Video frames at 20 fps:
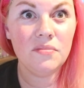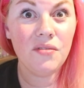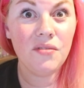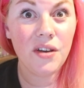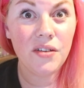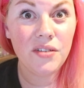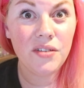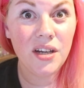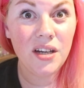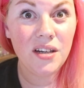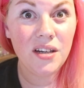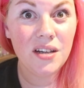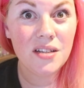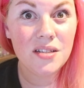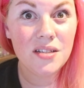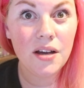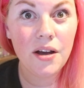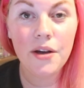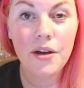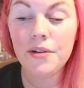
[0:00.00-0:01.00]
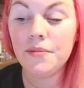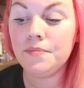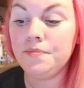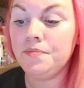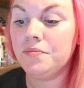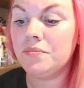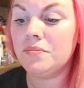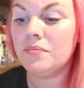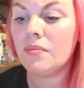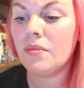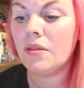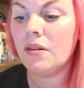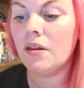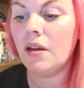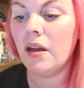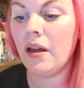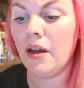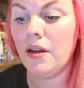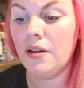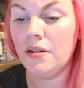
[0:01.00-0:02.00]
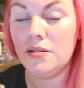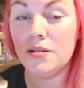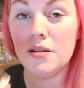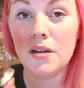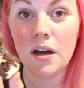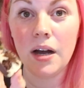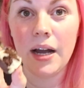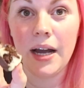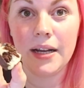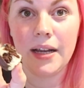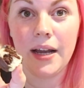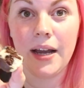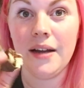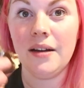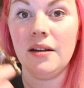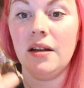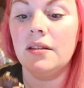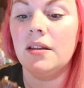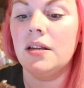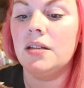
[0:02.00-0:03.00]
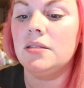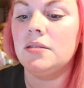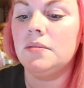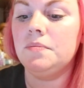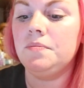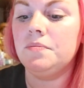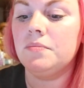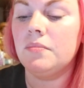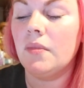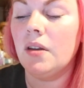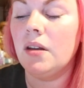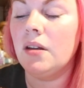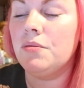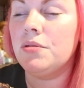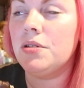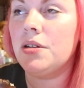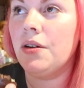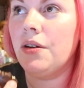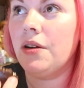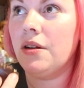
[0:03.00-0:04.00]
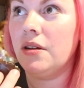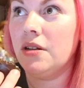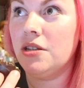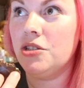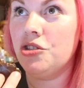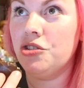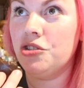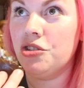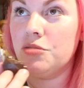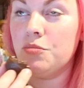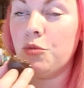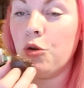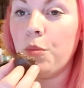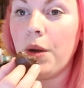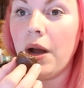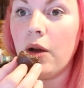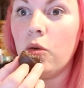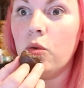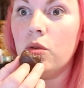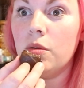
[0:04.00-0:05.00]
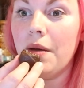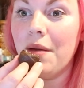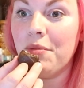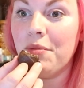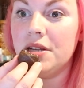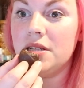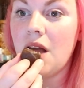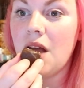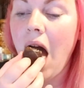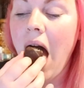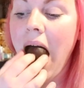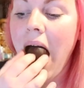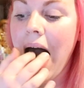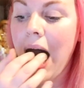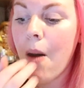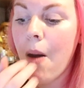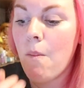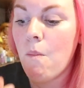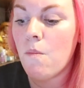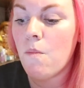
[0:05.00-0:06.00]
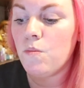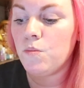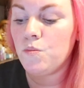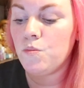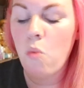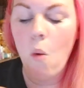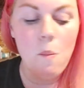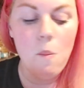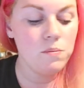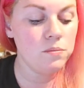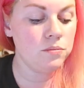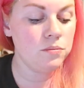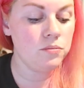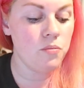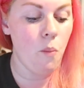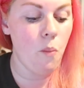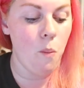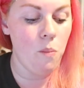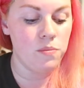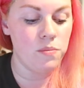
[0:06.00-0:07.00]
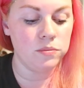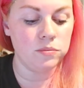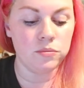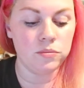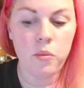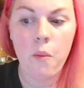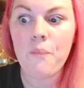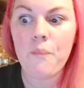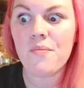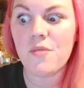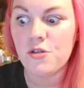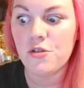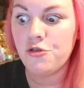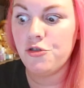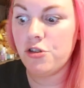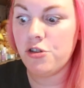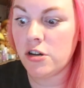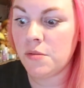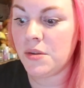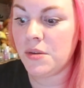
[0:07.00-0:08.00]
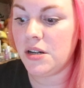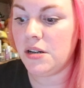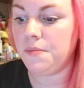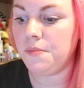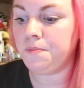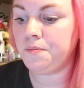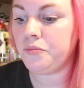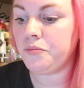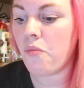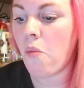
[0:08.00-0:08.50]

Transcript: 15 years ago and cake like this and it was so good and this has just brought back all the memories mmm that's yummy